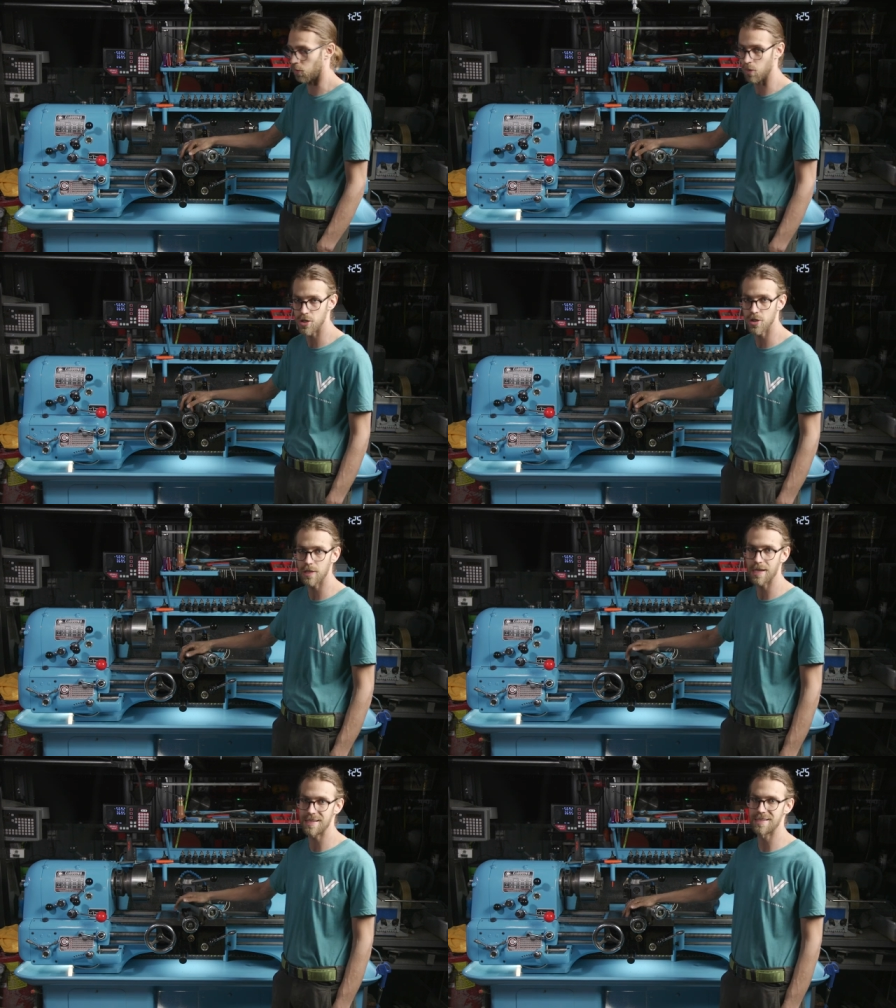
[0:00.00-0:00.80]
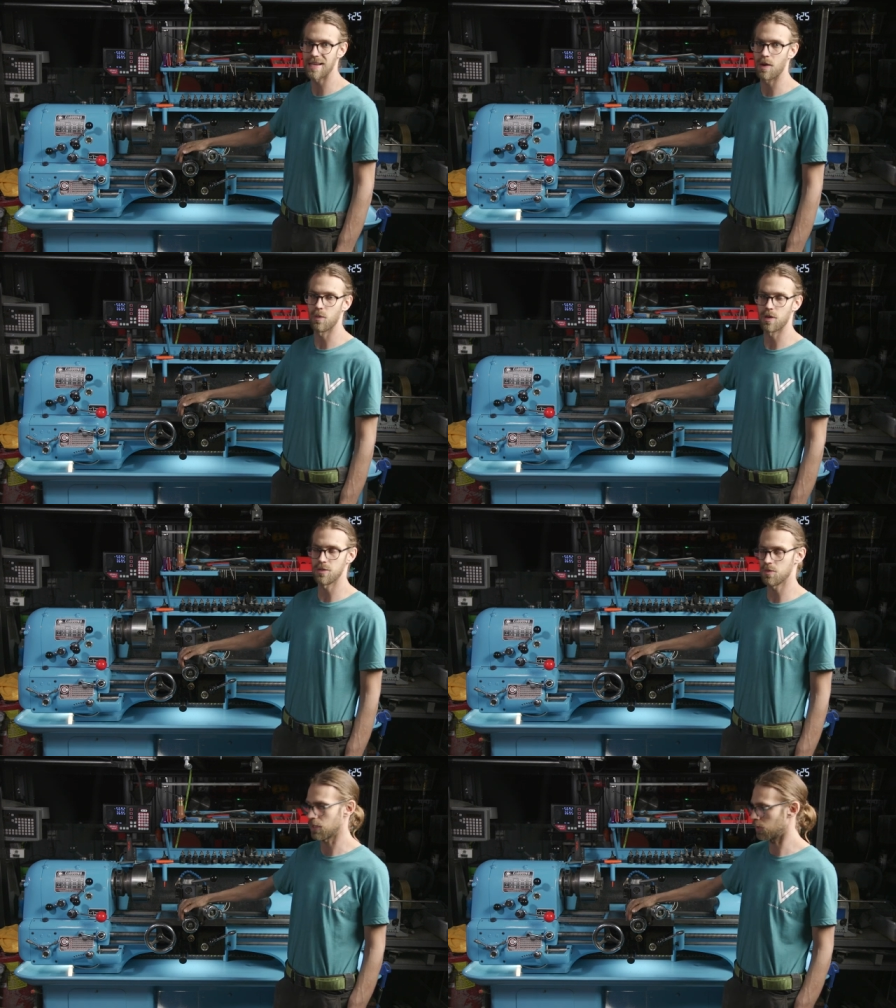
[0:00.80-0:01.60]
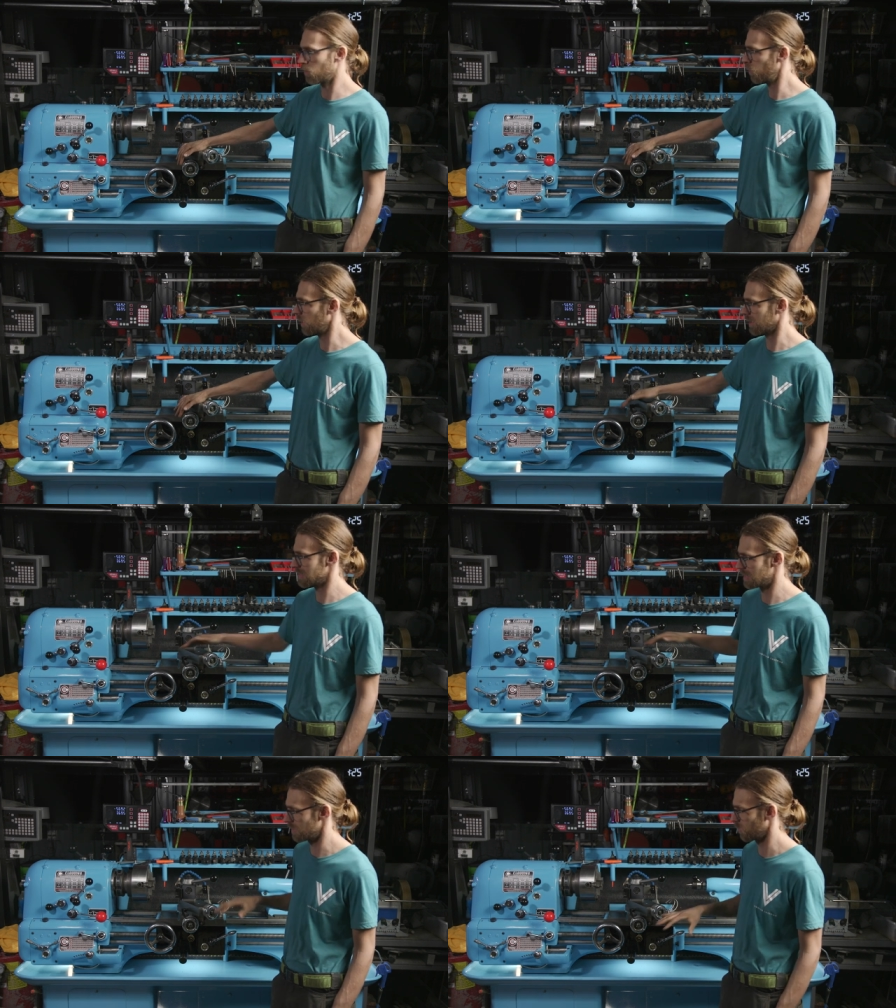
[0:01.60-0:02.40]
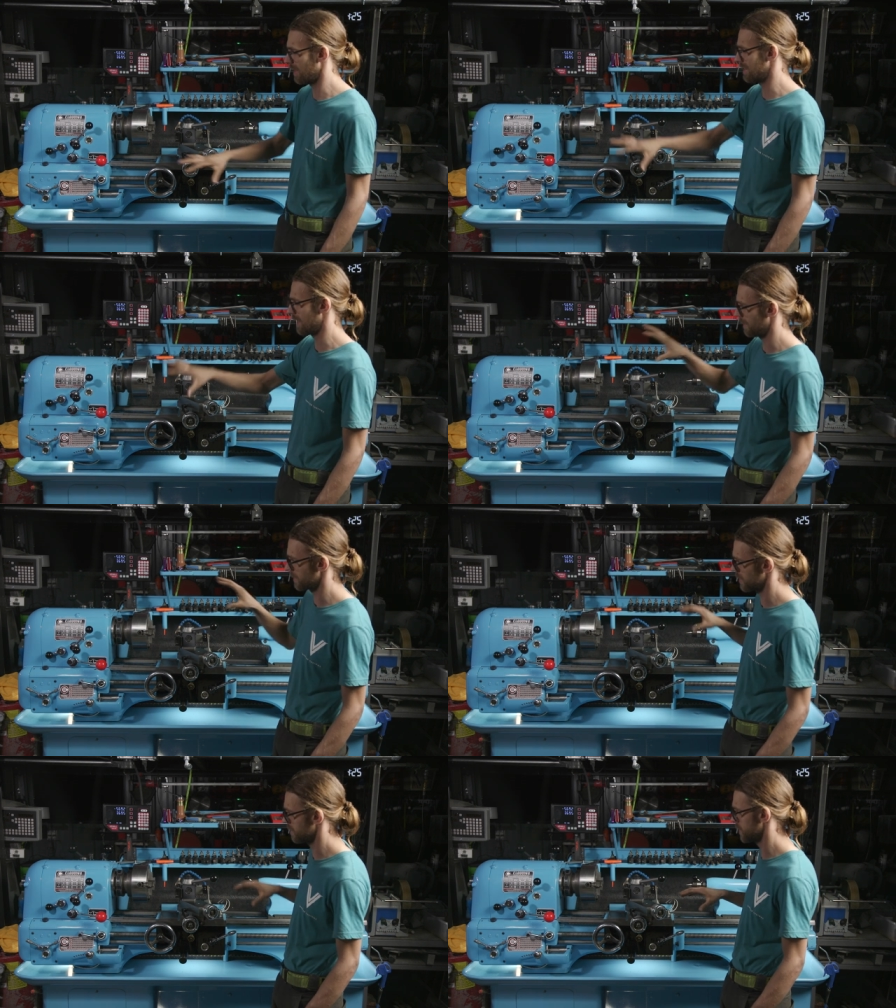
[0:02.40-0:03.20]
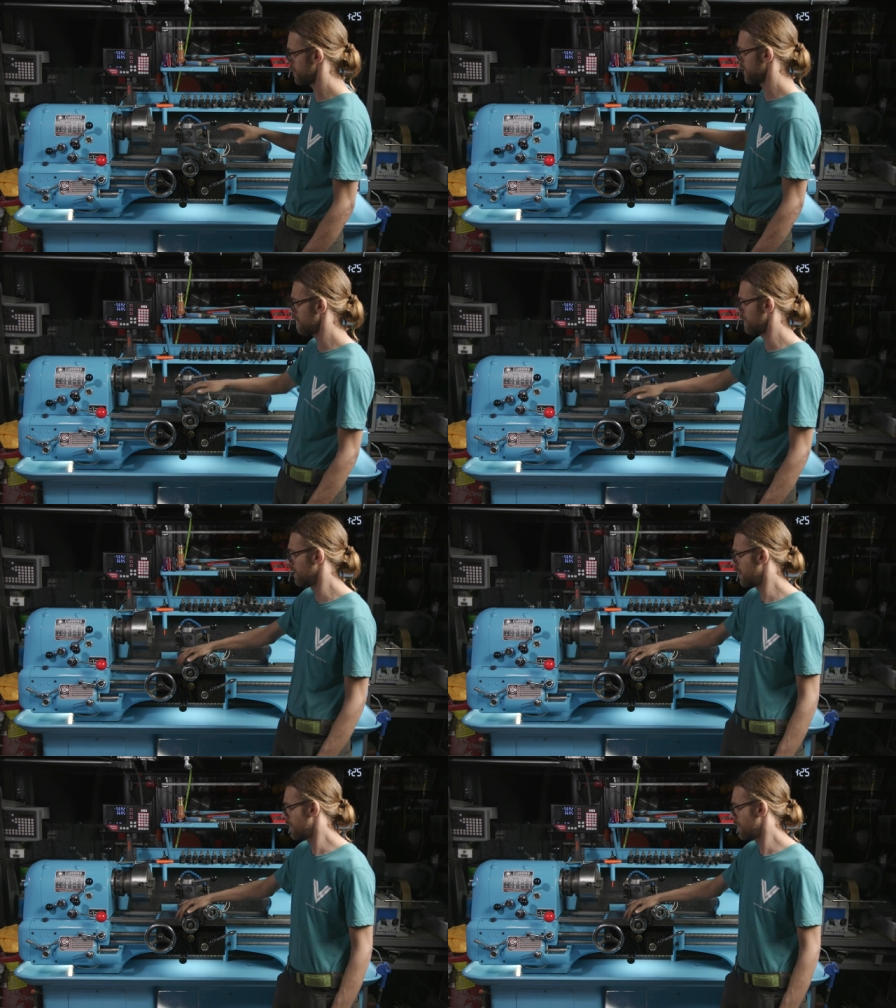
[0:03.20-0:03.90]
Originally, I did not want to do any coolant because I didn't want to damage the machine